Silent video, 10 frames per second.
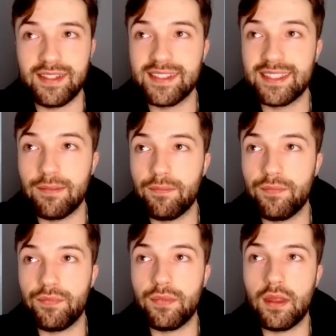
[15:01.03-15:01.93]
because
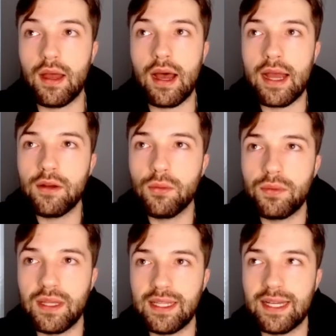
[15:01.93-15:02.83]
I don't
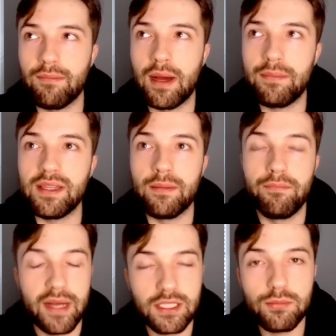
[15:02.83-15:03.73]
think that might be the
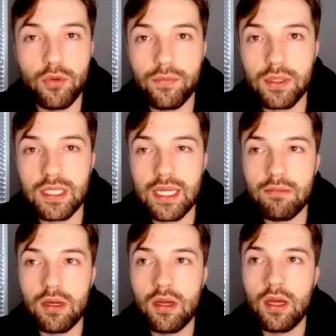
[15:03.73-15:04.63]
best move for the
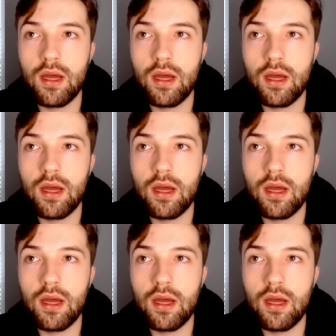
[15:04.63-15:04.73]
team.